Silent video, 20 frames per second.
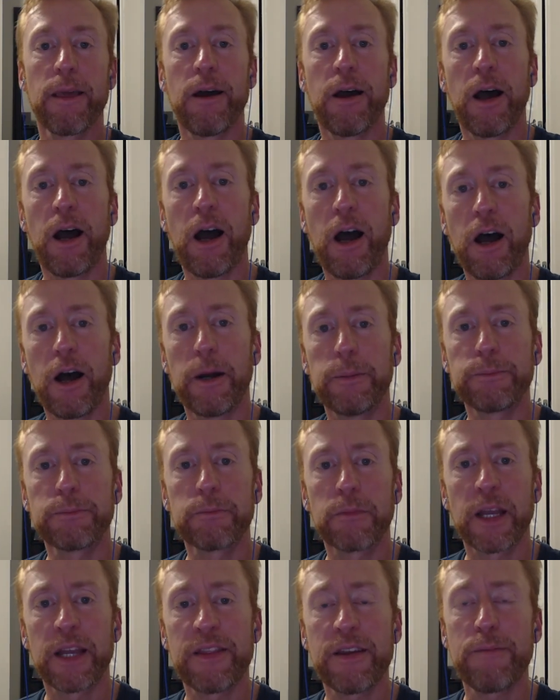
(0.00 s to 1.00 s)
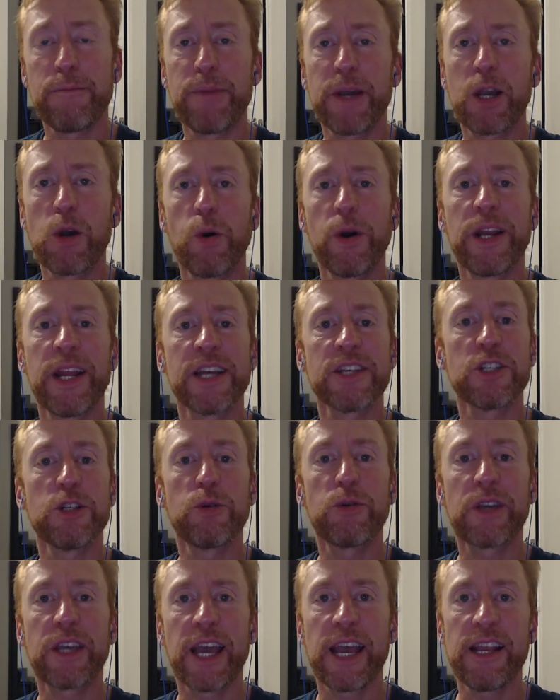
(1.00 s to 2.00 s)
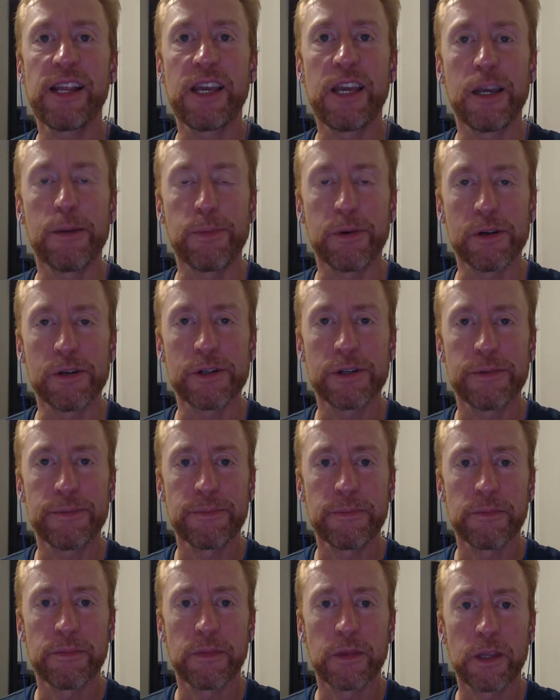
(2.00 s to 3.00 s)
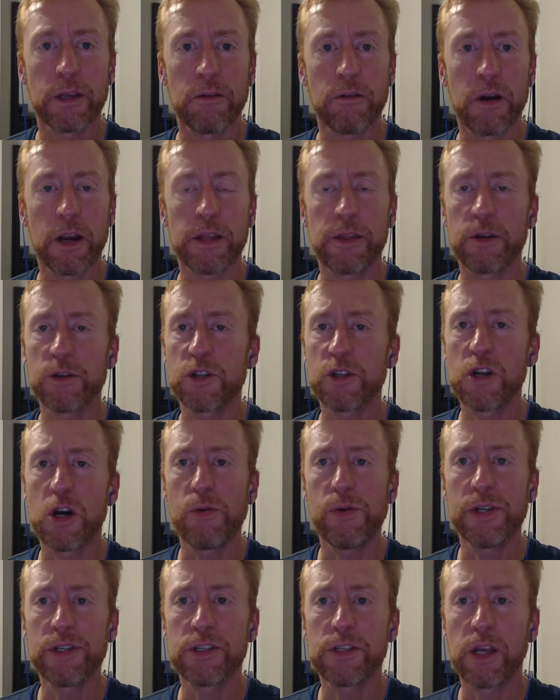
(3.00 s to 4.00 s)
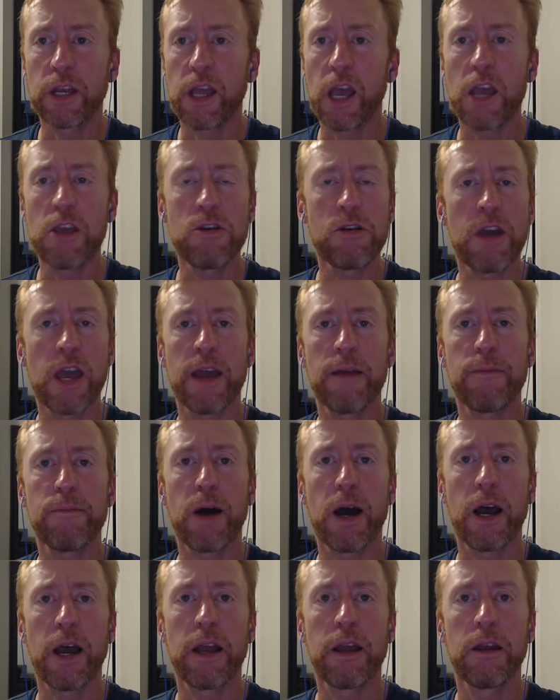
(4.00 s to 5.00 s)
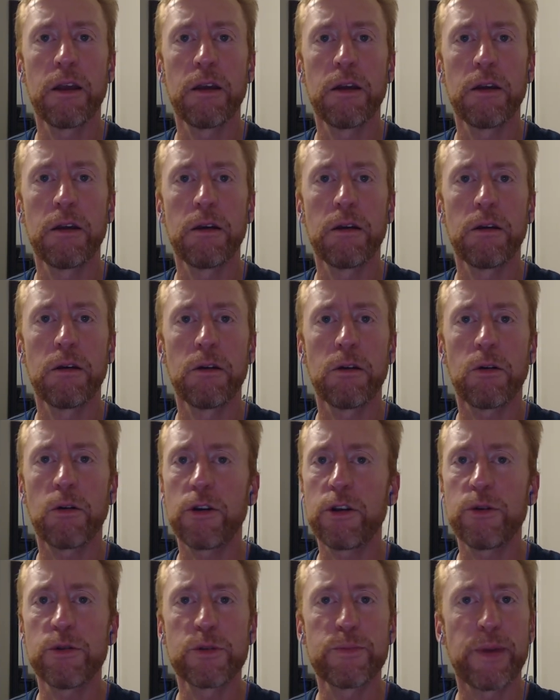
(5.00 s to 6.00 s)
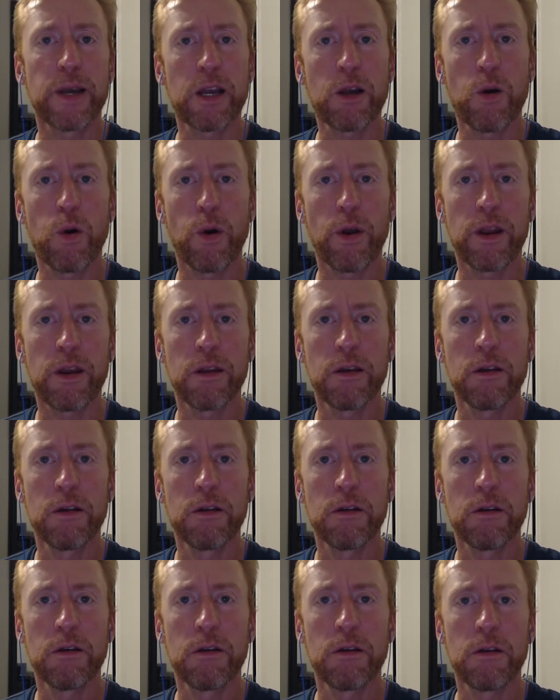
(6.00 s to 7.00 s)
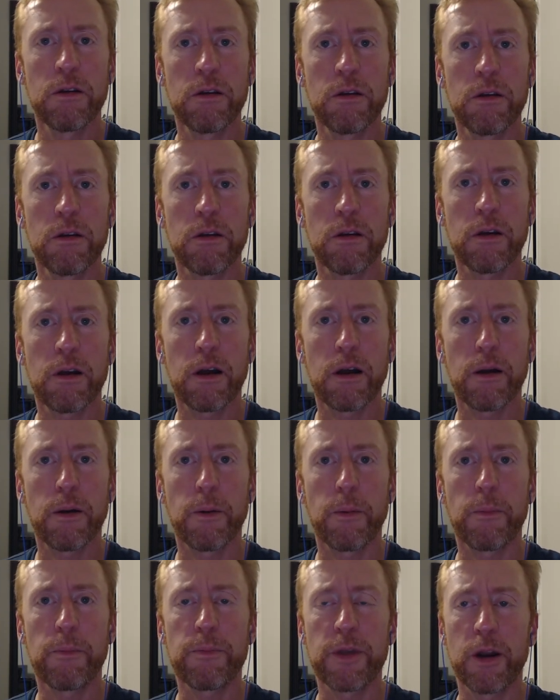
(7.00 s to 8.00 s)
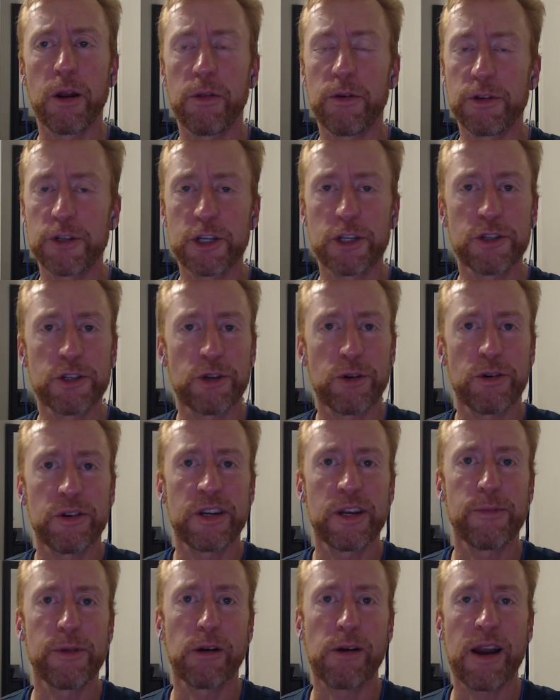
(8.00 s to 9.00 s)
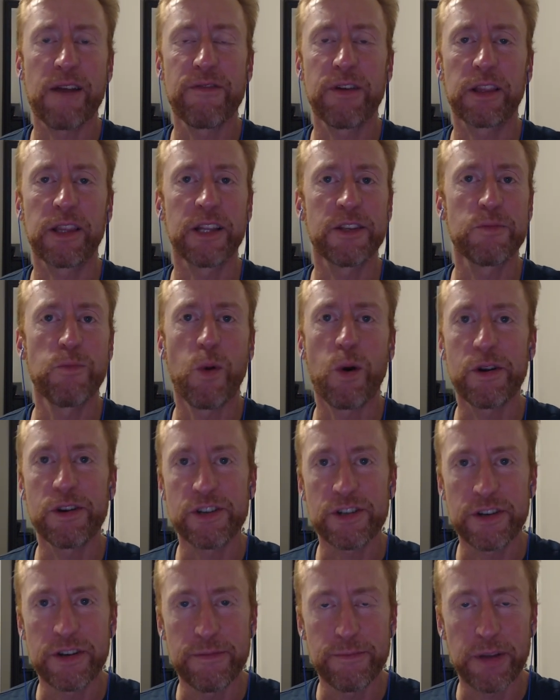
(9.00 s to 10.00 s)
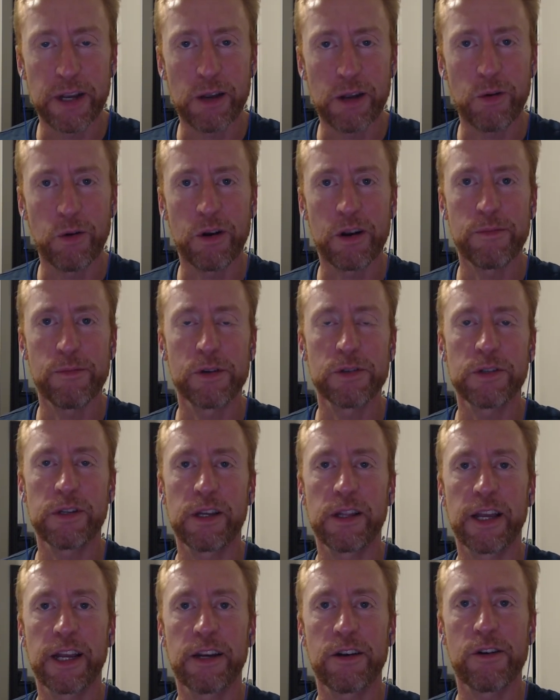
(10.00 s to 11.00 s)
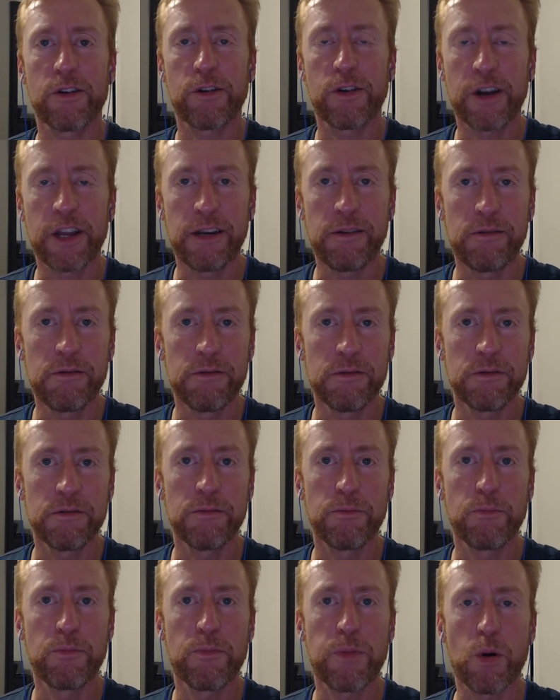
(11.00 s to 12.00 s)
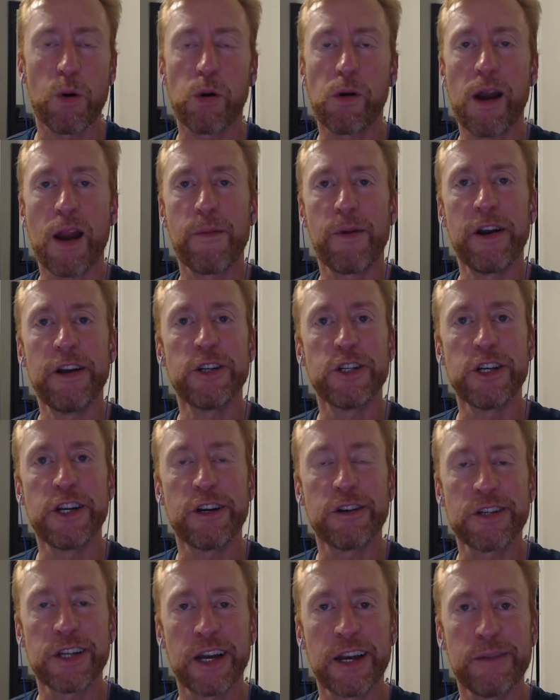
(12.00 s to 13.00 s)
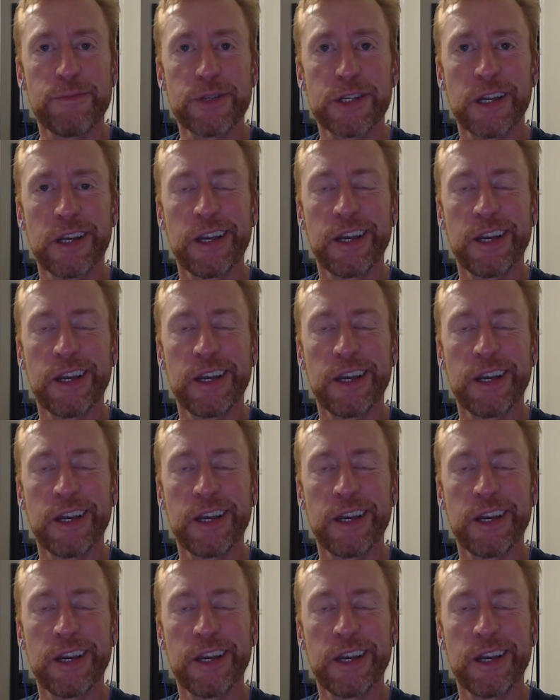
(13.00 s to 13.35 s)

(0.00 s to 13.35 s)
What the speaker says: And then Bitcoin has no gatekeepers, right? There's no one saying, hey, you can't buy or use Bitcoin. There's a certain demographic that's more interested in Bitcoin, mostly like nerdy programmer engineer types